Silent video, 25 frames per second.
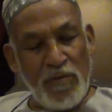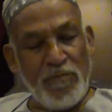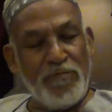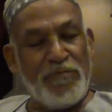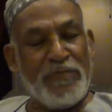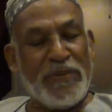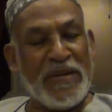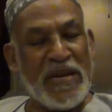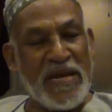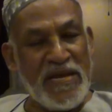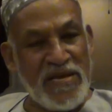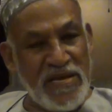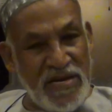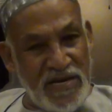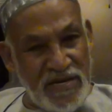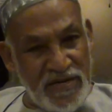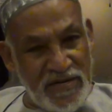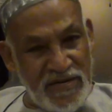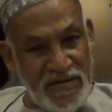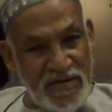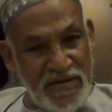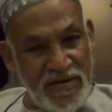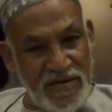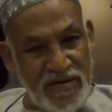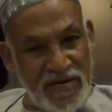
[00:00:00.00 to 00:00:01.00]
Prayer
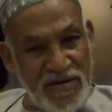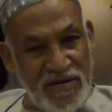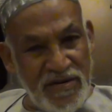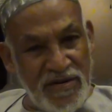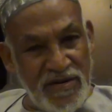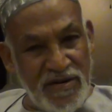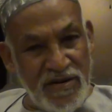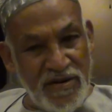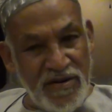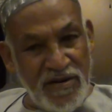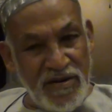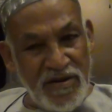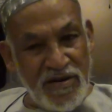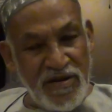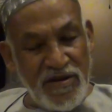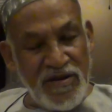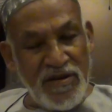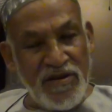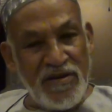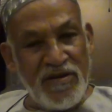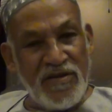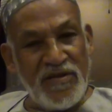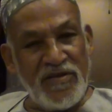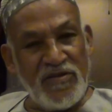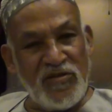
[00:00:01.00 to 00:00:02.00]

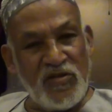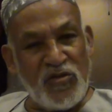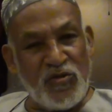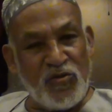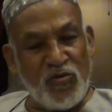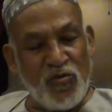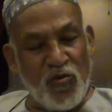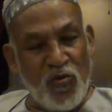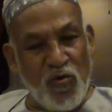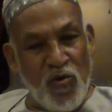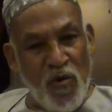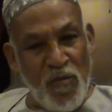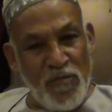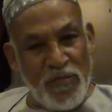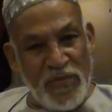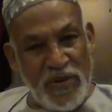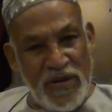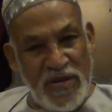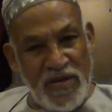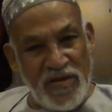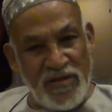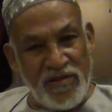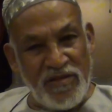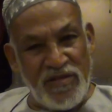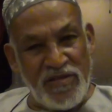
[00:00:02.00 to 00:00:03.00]
is to
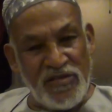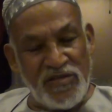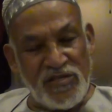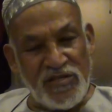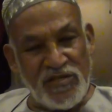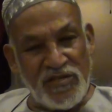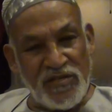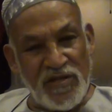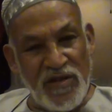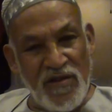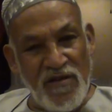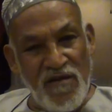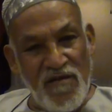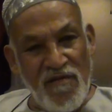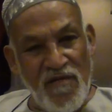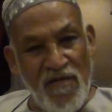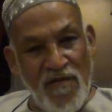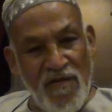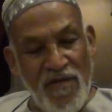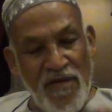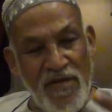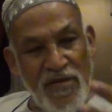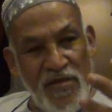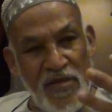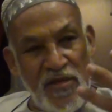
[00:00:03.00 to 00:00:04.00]
complete this.
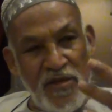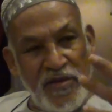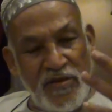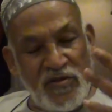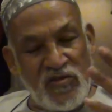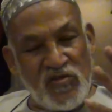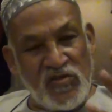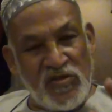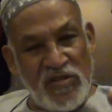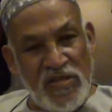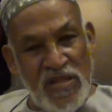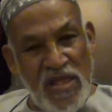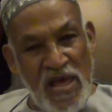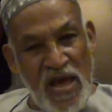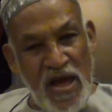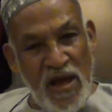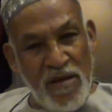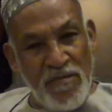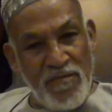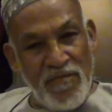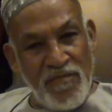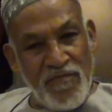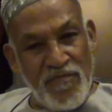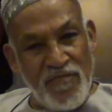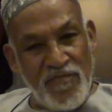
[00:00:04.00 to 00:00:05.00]

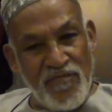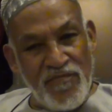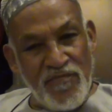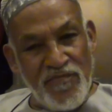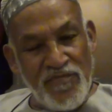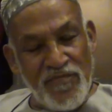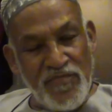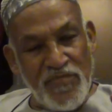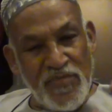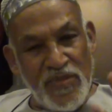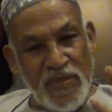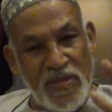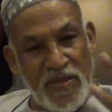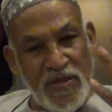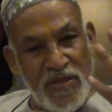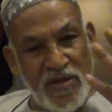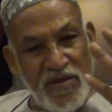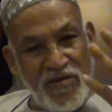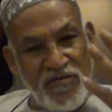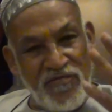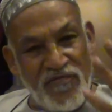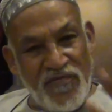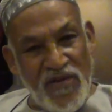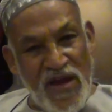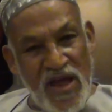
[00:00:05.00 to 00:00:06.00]
Islam,
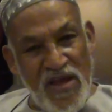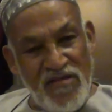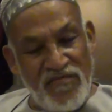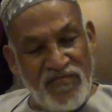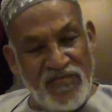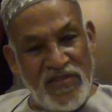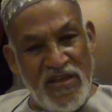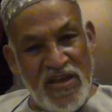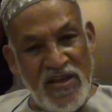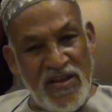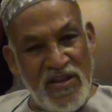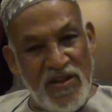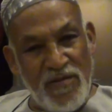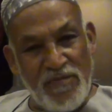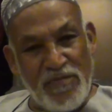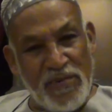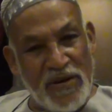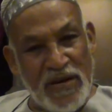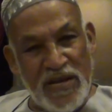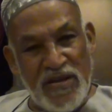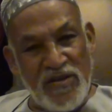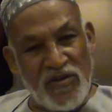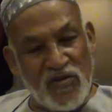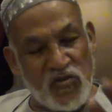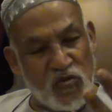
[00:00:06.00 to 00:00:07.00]
5 daily
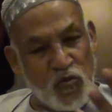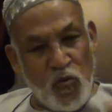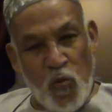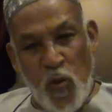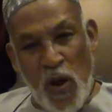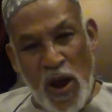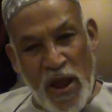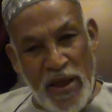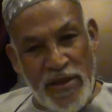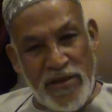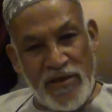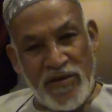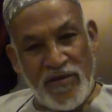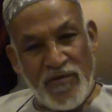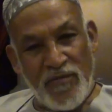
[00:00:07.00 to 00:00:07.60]
prayers. Why?